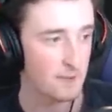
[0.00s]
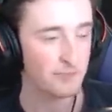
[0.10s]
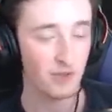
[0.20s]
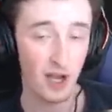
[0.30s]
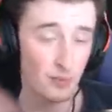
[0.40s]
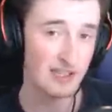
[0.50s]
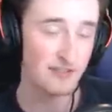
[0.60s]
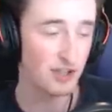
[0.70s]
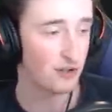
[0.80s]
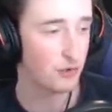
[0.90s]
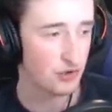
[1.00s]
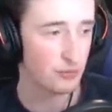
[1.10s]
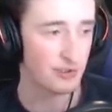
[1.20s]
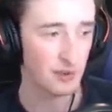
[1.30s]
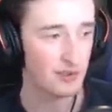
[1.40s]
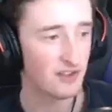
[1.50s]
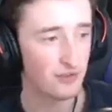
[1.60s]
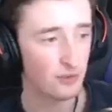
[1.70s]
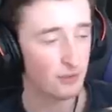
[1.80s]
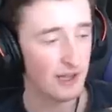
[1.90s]
I believe collusion between
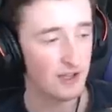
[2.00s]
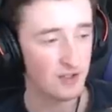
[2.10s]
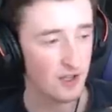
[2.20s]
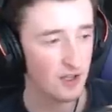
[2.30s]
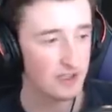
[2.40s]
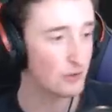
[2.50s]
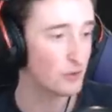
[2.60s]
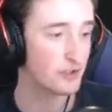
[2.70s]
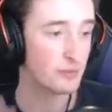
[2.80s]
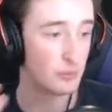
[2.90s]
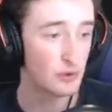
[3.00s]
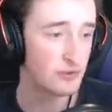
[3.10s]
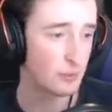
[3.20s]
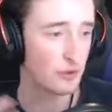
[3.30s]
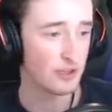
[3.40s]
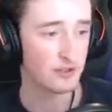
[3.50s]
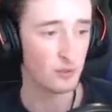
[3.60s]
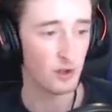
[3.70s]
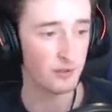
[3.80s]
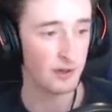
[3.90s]
several players occurred in order to boost ProNeo
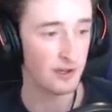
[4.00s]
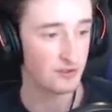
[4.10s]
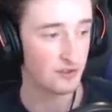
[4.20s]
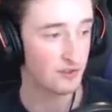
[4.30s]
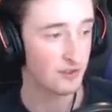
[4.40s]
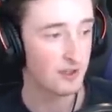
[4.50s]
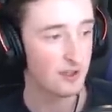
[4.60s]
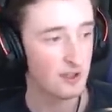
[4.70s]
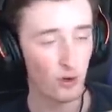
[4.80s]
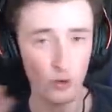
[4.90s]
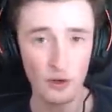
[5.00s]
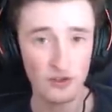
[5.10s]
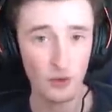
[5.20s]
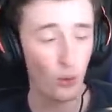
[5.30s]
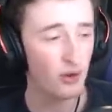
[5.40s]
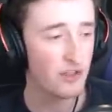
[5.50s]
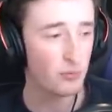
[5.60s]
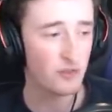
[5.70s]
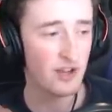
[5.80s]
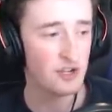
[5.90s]
to World Masters. Almost all of the
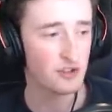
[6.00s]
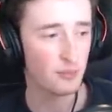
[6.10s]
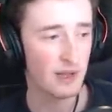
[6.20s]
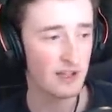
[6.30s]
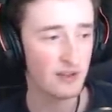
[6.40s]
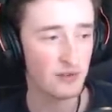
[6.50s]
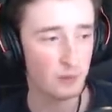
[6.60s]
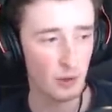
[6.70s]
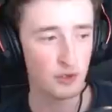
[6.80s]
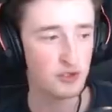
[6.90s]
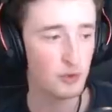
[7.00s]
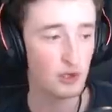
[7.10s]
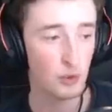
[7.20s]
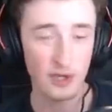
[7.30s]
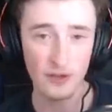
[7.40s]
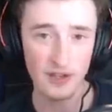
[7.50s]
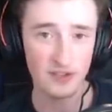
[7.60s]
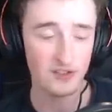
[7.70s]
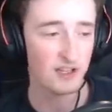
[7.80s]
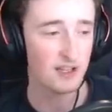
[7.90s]
professional players I've spoken to agree on
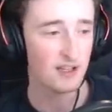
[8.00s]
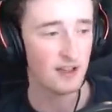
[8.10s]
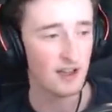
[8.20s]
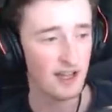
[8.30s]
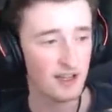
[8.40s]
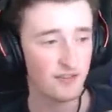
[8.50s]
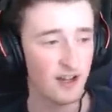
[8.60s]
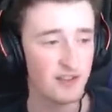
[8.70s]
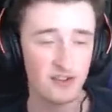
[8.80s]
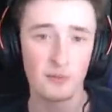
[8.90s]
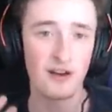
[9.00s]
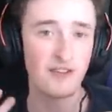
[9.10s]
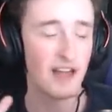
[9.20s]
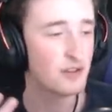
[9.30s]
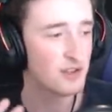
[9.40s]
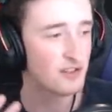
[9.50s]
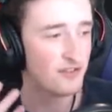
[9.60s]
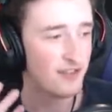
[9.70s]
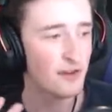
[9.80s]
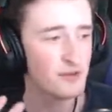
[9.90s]
this, and I find this amount of evidence
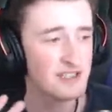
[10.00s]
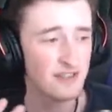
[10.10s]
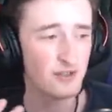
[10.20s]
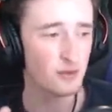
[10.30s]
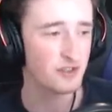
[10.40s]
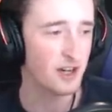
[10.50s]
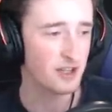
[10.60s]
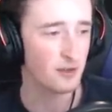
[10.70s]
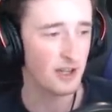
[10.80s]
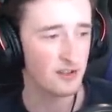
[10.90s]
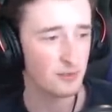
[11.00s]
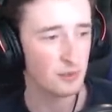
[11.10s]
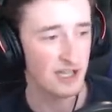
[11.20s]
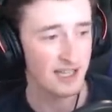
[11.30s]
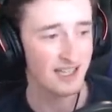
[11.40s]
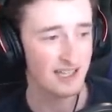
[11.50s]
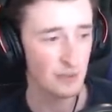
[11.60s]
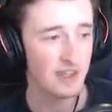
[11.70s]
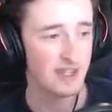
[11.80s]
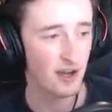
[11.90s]
very difficult to argue against, particularly
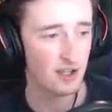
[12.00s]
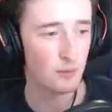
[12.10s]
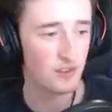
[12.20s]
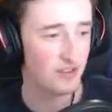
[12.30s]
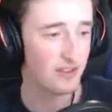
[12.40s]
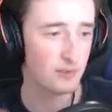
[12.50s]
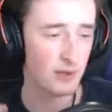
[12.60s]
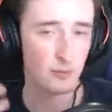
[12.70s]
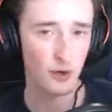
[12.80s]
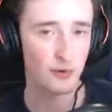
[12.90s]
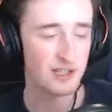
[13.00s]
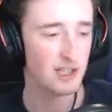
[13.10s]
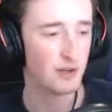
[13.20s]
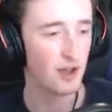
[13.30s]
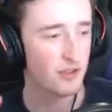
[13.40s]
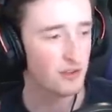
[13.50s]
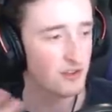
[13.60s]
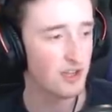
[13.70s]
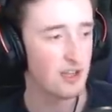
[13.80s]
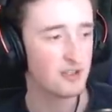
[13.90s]
when the arguments given by ProNeo and
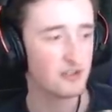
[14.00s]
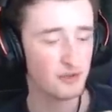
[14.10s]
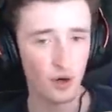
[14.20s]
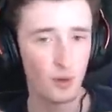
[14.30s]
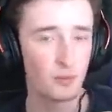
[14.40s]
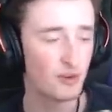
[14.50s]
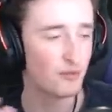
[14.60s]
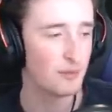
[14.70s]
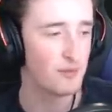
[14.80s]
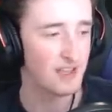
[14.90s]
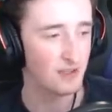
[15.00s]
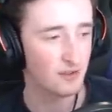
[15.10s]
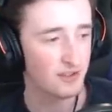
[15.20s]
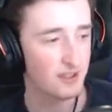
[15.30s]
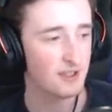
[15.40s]
others do not absolve him of guilt